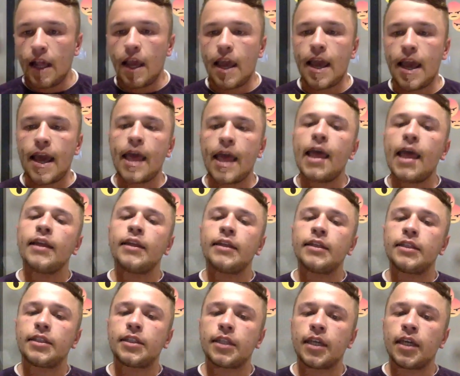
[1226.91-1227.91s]
and
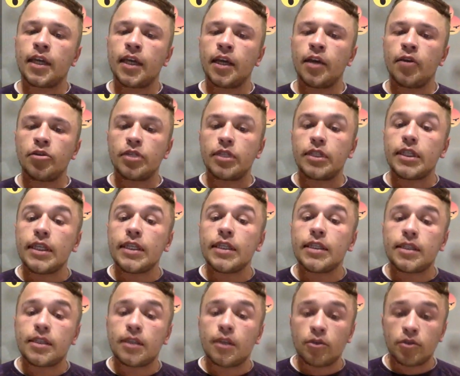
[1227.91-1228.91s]
uh, on, things,
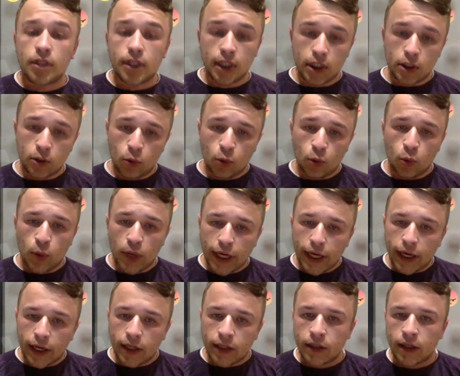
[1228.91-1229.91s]
on things we
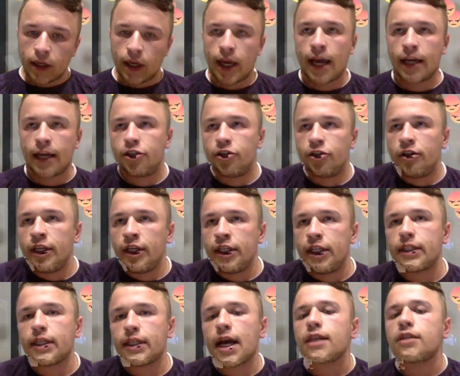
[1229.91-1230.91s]
can actually
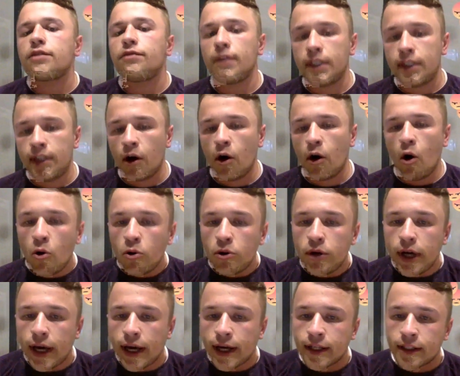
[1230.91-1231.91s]
discuss with the
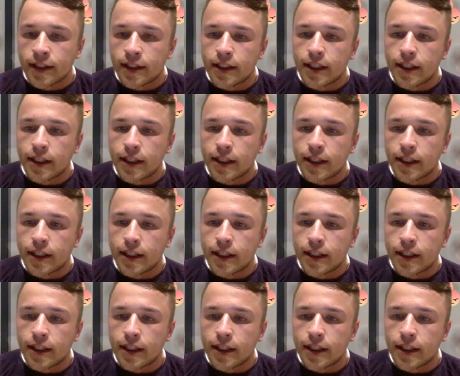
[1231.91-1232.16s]
audience.